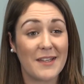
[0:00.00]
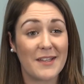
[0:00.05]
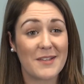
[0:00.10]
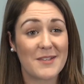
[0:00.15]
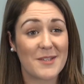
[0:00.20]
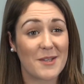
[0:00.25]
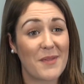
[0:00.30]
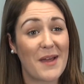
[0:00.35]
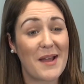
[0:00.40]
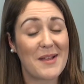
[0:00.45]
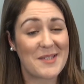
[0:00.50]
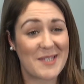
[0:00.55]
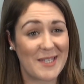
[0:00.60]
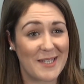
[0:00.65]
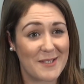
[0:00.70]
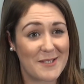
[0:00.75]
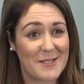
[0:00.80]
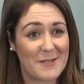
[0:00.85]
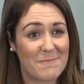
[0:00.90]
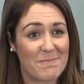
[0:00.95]
So that's
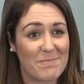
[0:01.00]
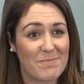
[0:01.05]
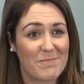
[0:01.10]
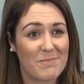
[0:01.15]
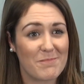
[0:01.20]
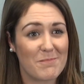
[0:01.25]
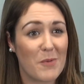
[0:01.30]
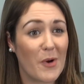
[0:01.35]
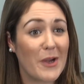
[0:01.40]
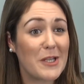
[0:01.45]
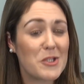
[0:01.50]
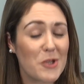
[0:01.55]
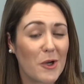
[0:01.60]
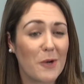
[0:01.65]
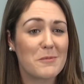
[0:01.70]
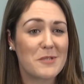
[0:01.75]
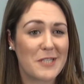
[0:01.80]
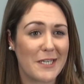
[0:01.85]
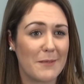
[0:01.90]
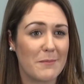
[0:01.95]
it, my
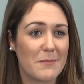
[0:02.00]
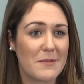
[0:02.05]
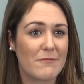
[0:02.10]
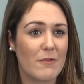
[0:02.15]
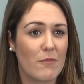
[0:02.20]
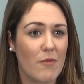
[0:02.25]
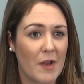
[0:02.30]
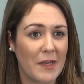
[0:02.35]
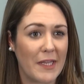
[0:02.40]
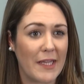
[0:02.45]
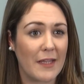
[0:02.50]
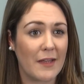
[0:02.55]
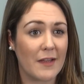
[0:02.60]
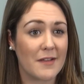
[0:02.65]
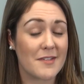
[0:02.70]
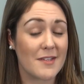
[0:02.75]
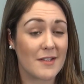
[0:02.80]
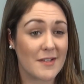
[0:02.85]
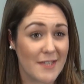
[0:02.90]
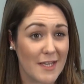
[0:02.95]
top tips for running
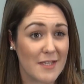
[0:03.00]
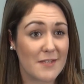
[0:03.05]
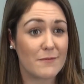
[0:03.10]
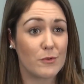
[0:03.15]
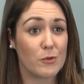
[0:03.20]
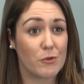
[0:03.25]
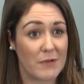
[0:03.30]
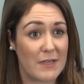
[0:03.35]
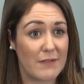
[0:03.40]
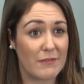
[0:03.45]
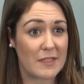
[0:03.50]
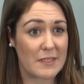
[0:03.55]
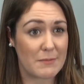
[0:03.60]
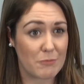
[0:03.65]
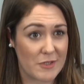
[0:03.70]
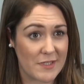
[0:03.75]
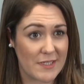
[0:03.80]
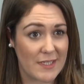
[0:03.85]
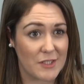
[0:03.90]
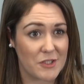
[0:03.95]
a successful grievance
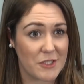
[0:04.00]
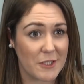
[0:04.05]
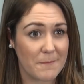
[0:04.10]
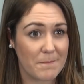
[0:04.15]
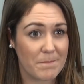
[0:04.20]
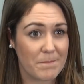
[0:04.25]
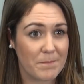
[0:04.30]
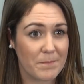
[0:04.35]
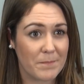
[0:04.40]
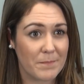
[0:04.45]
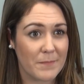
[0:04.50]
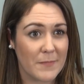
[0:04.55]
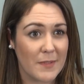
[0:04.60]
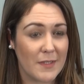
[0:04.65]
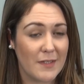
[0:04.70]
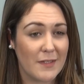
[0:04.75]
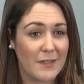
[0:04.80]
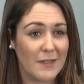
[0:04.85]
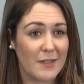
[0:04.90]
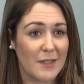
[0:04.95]
procedure.
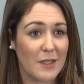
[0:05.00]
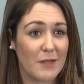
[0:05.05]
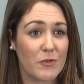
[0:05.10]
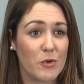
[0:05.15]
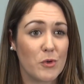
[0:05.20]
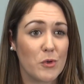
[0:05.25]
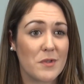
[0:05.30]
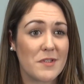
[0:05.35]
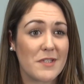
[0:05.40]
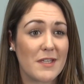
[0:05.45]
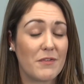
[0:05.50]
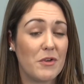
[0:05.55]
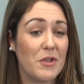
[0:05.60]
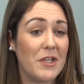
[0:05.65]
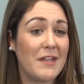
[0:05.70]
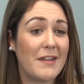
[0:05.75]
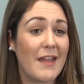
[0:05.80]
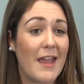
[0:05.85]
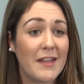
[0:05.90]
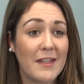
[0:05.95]
Of course, if you
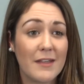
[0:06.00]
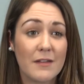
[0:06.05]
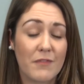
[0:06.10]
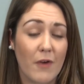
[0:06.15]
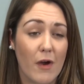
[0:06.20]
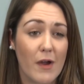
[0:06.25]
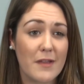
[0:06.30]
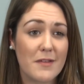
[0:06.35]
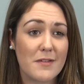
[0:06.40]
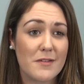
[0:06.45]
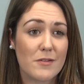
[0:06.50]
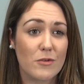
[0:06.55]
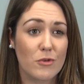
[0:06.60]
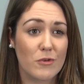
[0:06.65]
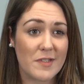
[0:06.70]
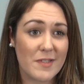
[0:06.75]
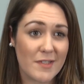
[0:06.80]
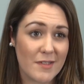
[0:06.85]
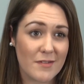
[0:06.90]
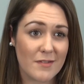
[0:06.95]
need any advice
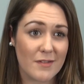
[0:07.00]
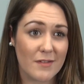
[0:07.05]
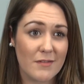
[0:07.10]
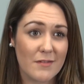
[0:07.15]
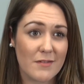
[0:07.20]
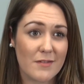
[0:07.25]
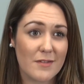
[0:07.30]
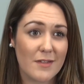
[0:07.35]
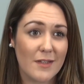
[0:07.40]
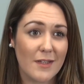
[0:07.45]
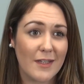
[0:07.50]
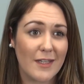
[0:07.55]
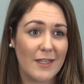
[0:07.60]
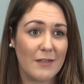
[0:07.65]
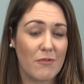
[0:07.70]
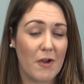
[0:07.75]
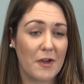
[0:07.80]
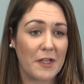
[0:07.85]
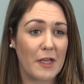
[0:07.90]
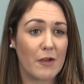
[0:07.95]
or assistance
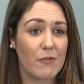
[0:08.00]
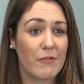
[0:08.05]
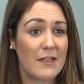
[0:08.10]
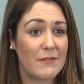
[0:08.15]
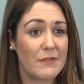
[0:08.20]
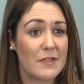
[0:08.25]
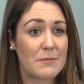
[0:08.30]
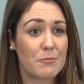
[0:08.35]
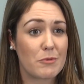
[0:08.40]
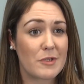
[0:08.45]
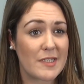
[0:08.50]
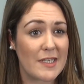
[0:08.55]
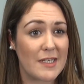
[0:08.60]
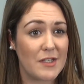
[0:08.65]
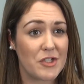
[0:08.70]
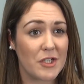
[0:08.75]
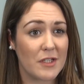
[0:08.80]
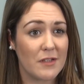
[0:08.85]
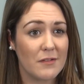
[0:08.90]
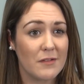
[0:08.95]
in running a grievance
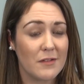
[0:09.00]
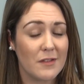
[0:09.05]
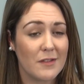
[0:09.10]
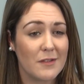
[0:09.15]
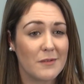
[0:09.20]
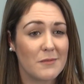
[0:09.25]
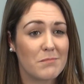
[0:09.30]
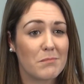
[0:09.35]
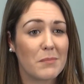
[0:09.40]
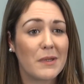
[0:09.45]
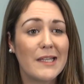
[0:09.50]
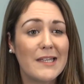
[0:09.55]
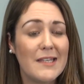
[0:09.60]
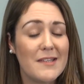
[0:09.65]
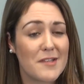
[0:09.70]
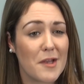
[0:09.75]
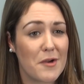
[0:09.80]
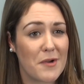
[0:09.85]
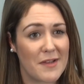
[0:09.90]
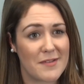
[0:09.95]
procedure,
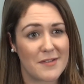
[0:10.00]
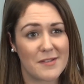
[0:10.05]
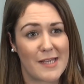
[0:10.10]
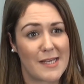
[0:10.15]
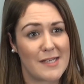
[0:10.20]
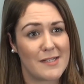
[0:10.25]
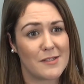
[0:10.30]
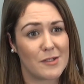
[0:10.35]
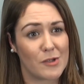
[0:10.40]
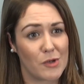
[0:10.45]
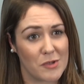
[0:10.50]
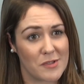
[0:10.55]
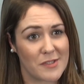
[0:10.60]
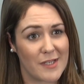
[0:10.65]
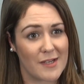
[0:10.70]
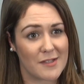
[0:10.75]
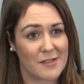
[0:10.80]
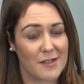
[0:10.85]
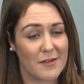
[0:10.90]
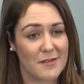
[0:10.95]
please don't hesitate to
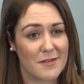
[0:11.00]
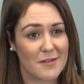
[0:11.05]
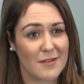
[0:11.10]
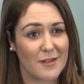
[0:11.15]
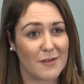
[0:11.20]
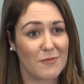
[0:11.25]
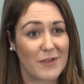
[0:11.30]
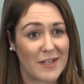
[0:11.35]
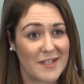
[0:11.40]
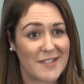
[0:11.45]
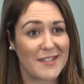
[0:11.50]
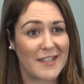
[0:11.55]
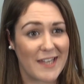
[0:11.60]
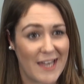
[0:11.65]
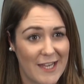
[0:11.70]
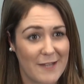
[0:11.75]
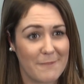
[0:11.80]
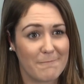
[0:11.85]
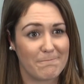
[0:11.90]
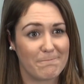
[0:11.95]
contact us at Rix
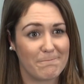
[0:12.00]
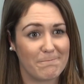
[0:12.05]
Kay.